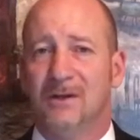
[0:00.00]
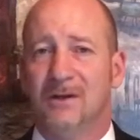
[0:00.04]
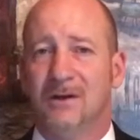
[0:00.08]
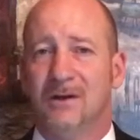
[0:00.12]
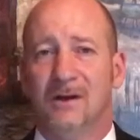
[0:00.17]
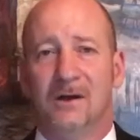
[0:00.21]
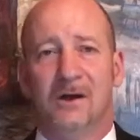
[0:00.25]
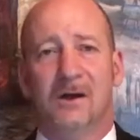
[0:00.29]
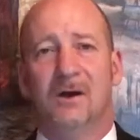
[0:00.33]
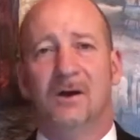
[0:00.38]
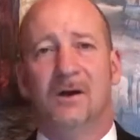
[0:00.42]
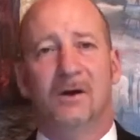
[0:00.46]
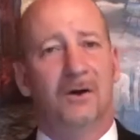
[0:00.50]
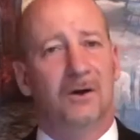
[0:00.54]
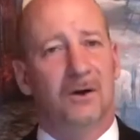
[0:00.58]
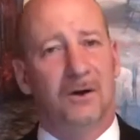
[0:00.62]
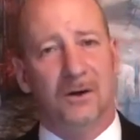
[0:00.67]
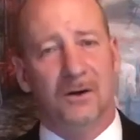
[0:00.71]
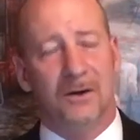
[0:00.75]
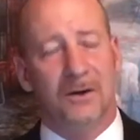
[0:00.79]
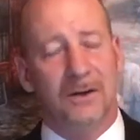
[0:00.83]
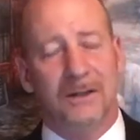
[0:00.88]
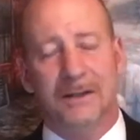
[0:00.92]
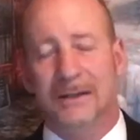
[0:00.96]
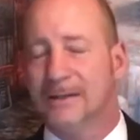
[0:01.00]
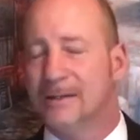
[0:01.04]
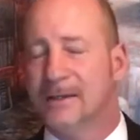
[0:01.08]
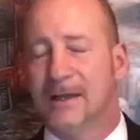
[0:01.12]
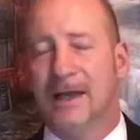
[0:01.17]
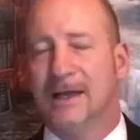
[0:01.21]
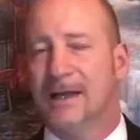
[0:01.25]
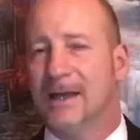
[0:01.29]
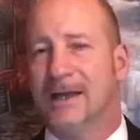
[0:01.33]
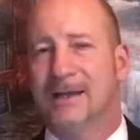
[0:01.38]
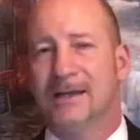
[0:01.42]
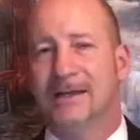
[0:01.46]
Oh,
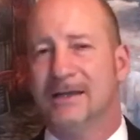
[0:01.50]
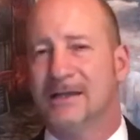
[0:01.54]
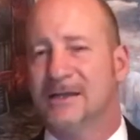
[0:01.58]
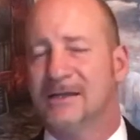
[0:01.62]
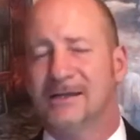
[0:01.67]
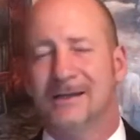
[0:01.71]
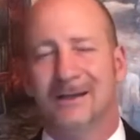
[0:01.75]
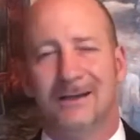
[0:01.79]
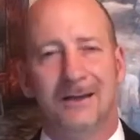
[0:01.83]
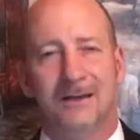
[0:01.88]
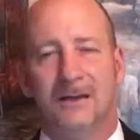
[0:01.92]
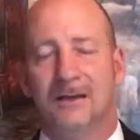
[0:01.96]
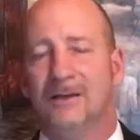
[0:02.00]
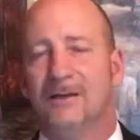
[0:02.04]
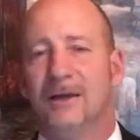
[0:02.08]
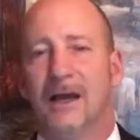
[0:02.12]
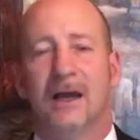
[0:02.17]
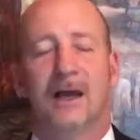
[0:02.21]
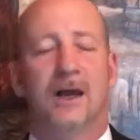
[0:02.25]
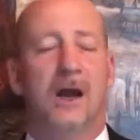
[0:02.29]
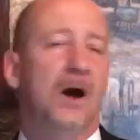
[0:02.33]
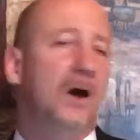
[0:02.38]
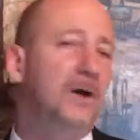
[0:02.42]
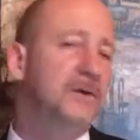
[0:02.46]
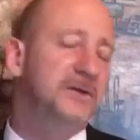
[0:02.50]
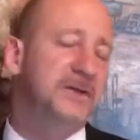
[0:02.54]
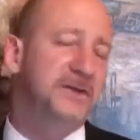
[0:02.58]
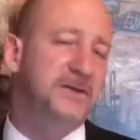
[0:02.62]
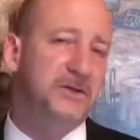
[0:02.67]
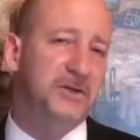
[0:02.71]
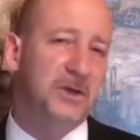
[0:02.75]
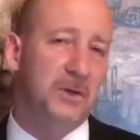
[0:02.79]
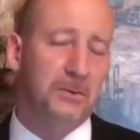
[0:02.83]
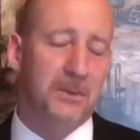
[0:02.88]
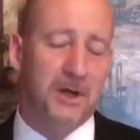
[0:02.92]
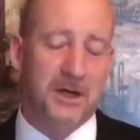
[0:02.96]
that, that just that causes
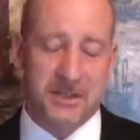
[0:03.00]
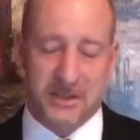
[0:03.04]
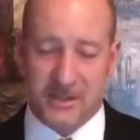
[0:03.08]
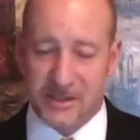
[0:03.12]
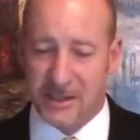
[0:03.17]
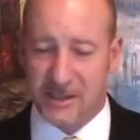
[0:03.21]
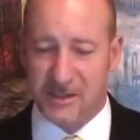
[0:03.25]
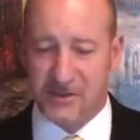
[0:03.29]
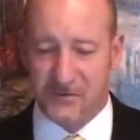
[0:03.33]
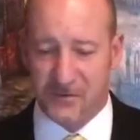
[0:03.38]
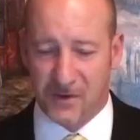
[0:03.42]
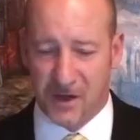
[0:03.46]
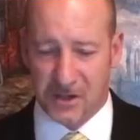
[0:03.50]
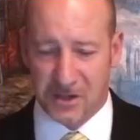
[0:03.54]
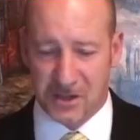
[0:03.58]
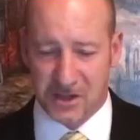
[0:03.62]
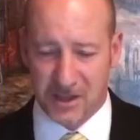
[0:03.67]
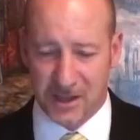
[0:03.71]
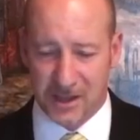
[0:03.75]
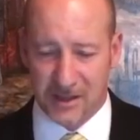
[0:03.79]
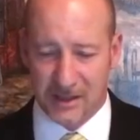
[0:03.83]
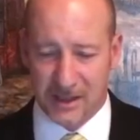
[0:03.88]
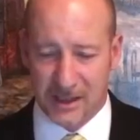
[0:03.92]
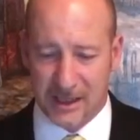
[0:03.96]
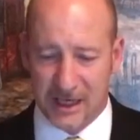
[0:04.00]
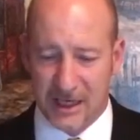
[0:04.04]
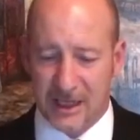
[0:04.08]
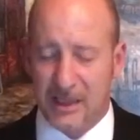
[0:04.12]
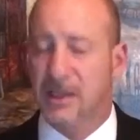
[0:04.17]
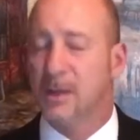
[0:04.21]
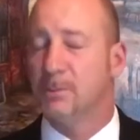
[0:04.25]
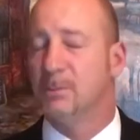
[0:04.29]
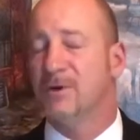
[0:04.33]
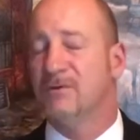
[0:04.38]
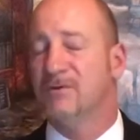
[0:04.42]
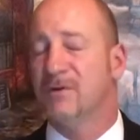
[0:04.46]
so much dysfunction in the
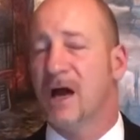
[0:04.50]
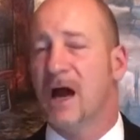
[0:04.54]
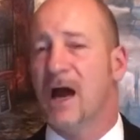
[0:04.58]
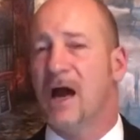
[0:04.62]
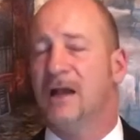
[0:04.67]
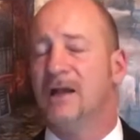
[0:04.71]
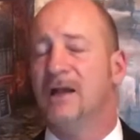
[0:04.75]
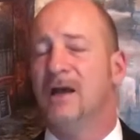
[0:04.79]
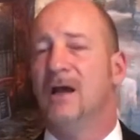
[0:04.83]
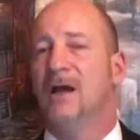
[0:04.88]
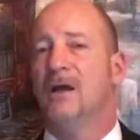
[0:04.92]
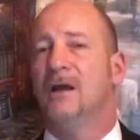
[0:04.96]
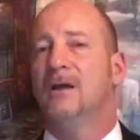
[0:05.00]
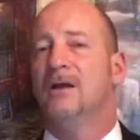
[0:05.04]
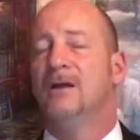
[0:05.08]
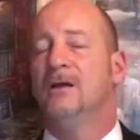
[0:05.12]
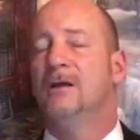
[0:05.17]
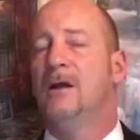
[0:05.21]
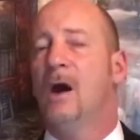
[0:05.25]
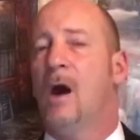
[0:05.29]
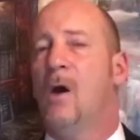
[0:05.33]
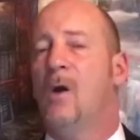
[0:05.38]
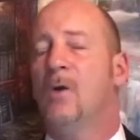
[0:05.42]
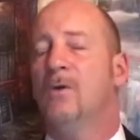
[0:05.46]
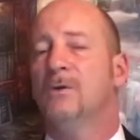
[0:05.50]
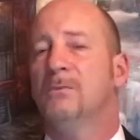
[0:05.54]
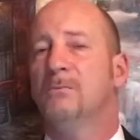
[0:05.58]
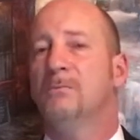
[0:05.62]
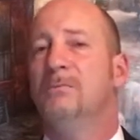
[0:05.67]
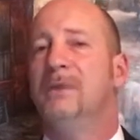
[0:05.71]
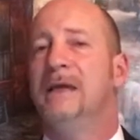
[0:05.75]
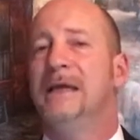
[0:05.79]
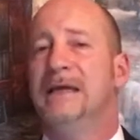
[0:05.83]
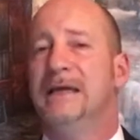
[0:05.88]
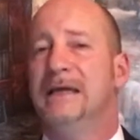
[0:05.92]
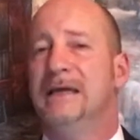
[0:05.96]
kingdom of God.
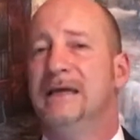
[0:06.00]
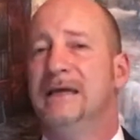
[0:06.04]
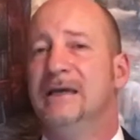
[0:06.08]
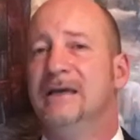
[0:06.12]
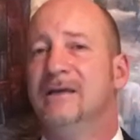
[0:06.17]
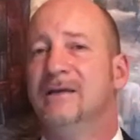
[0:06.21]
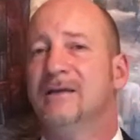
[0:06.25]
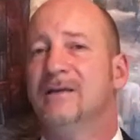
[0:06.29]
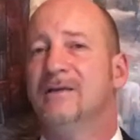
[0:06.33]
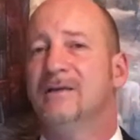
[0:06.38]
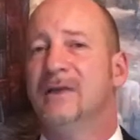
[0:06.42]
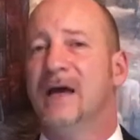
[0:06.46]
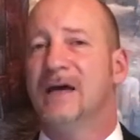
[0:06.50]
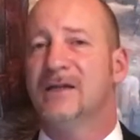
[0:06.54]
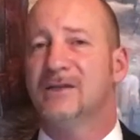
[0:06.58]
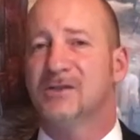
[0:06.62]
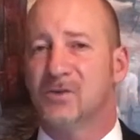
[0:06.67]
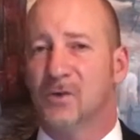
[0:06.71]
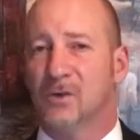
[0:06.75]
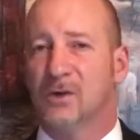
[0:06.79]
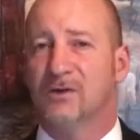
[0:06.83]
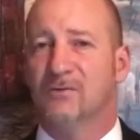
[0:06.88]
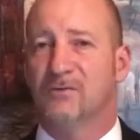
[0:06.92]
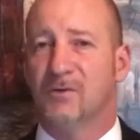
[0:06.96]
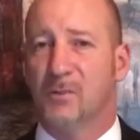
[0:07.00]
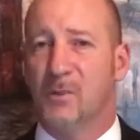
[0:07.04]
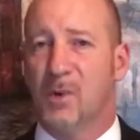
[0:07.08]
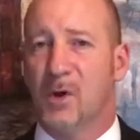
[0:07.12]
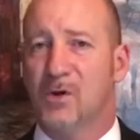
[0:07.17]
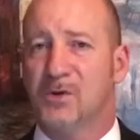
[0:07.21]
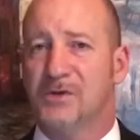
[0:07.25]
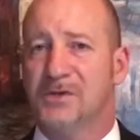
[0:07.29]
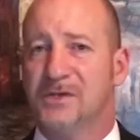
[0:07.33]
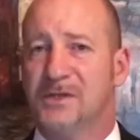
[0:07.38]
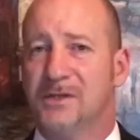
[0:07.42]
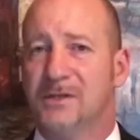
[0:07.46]
Don't be that sort of a
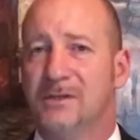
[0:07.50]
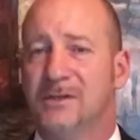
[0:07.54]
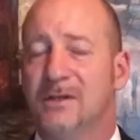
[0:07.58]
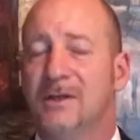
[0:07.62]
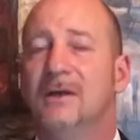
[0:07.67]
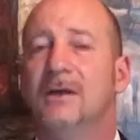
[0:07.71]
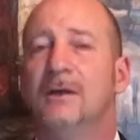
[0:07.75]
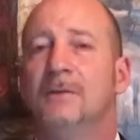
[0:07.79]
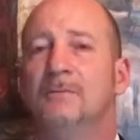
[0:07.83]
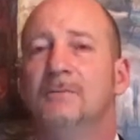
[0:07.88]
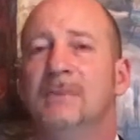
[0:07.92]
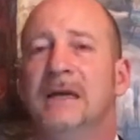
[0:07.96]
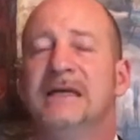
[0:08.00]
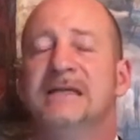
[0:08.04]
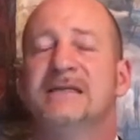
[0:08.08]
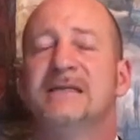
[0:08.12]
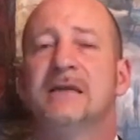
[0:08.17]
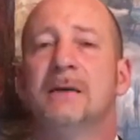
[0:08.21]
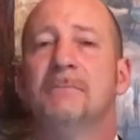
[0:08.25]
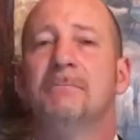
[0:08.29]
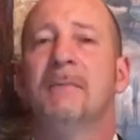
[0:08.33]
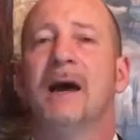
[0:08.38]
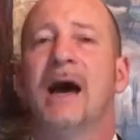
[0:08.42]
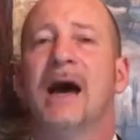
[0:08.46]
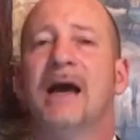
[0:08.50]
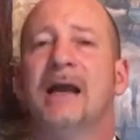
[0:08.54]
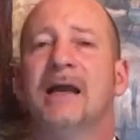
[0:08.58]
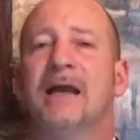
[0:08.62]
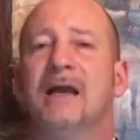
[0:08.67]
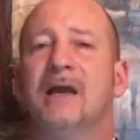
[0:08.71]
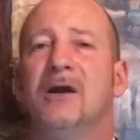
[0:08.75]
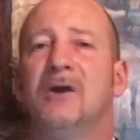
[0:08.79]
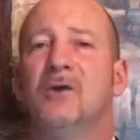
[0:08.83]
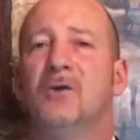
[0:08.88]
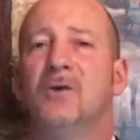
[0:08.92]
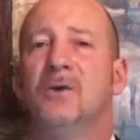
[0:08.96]
person. Be
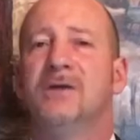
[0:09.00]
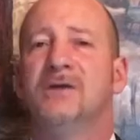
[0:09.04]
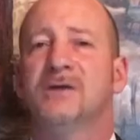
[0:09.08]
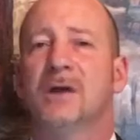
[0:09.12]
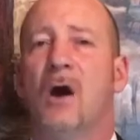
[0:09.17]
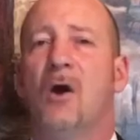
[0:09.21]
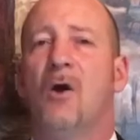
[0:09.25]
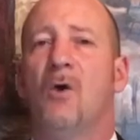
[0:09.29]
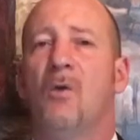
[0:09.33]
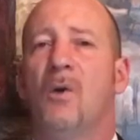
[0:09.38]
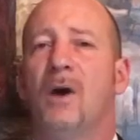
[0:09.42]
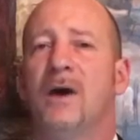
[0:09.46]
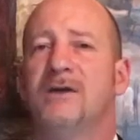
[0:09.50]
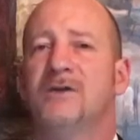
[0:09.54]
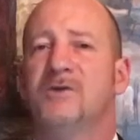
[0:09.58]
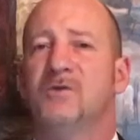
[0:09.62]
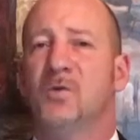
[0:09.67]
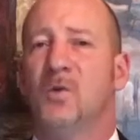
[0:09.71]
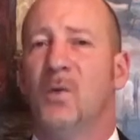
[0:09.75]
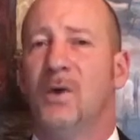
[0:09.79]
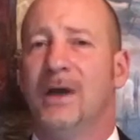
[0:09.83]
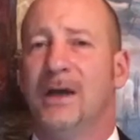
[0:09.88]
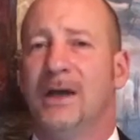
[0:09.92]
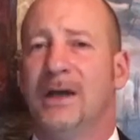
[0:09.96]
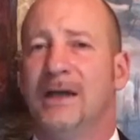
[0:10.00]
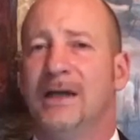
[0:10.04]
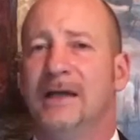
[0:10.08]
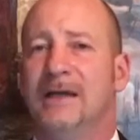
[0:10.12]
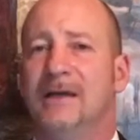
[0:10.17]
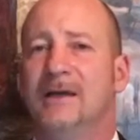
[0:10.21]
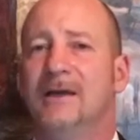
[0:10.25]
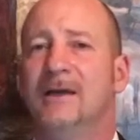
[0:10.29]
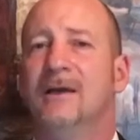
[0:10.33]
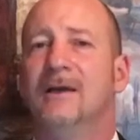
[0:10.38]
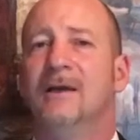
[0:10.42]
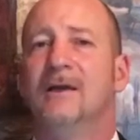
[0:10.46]
somebody who is always
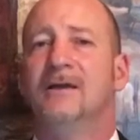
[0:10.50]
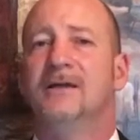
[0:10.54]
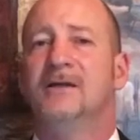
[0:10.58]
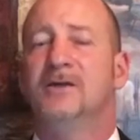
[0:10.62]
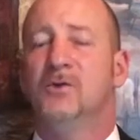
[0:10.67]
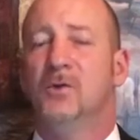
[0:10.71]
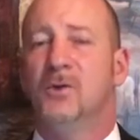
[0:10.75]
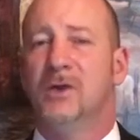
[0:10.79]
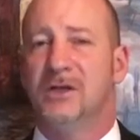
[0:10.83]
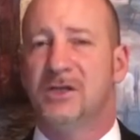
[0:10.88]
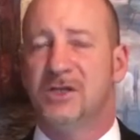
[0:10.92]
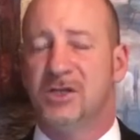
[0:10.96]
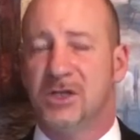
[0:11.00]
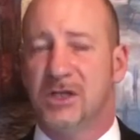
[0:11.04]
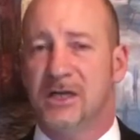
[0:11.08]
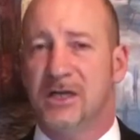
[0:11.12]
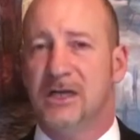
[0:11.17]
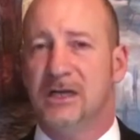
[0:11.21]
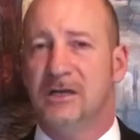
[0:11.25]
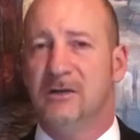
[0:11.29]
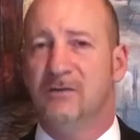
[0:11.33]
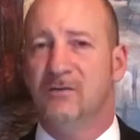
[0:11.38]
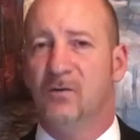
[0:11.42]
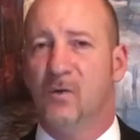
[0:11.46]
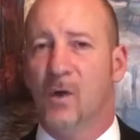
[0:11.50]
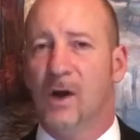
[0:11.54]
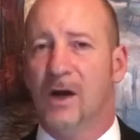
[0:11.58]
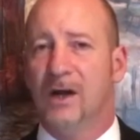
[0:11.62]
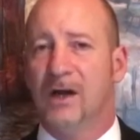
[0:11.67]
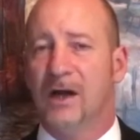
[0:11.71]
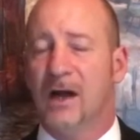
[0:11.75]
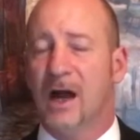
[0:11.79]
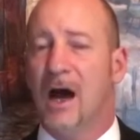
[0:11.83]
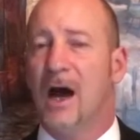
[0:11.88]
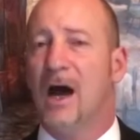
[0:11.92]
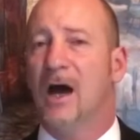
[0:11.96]
willing to achieve
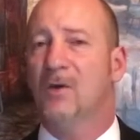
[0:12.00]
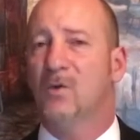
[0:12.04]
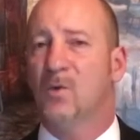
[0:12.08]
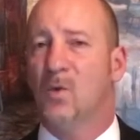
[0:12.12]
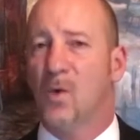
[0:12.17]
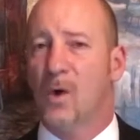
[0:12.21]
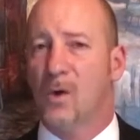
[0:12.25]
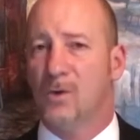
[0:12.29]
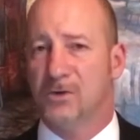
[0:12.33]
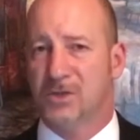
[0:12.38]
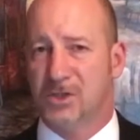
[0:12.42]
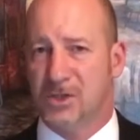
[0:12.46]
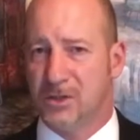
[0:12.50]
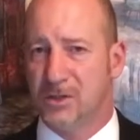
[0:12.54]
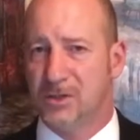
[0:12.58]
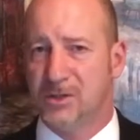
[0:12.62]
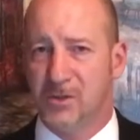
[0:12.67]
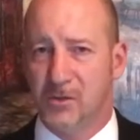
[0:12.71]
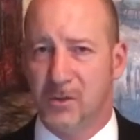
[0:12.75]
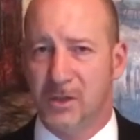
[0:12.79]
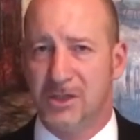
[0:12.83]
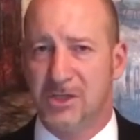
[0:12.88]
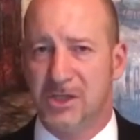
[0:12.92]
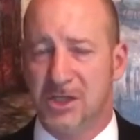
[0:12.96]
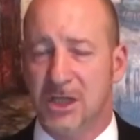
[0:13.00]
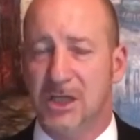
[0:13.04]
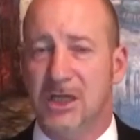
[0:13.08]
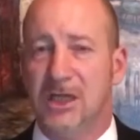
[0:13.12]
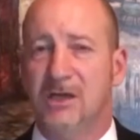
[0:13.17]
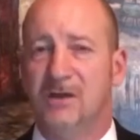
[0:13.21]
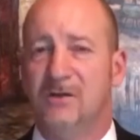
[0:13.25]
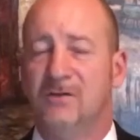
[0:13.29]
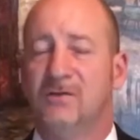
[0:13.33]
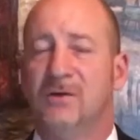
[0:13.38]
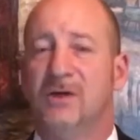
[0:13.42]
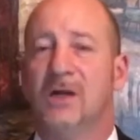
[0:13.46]
what God wants you to
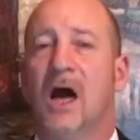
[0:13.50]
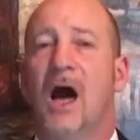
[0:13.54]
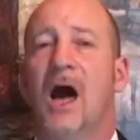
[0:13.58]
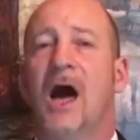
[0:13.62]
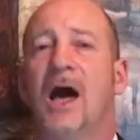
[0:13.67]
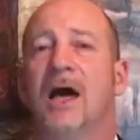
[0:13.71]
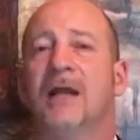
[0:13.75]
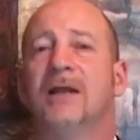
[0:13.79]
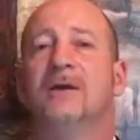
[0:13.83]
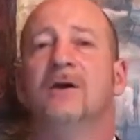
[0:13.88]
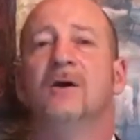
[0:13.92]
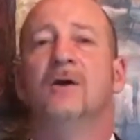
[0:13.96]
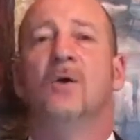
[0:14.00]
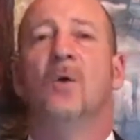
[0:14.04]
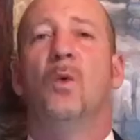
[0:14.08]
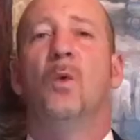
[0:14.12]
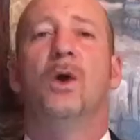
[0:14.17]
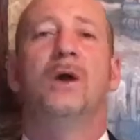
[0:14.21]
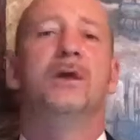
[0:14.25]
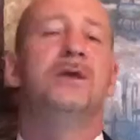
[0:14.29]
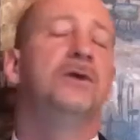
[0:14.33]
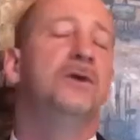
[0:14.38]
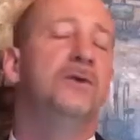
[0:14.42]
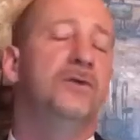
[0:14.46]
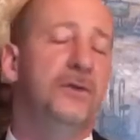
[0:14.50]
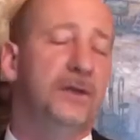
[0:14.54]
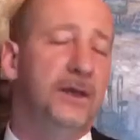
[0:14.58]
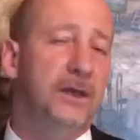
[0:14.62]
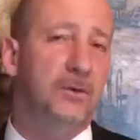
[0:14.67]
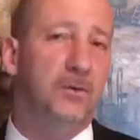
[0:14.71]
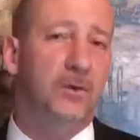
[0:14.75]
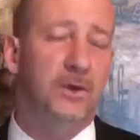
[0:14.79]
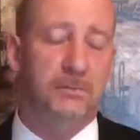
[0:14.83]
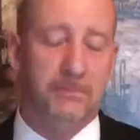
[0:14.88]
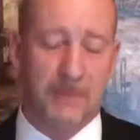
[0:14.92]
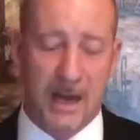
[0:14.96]
achieve, not what you
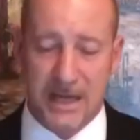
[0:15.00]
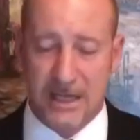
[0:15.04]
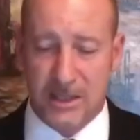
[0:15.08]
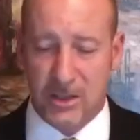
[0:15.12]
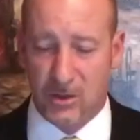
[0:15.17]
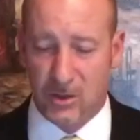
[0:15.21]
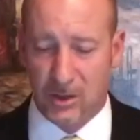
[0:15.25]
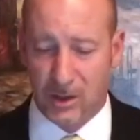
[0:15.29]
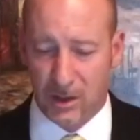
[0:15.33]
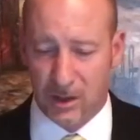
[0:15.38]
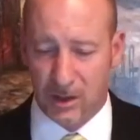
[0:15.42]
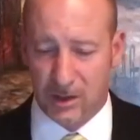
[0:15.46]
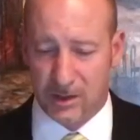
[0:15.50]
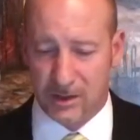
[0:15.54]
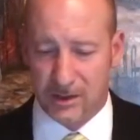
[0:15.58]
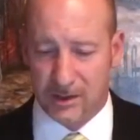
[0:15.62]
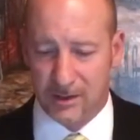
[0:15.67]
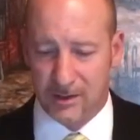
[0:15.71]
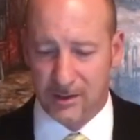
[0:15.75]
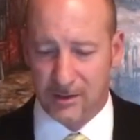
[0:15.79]
think would make you look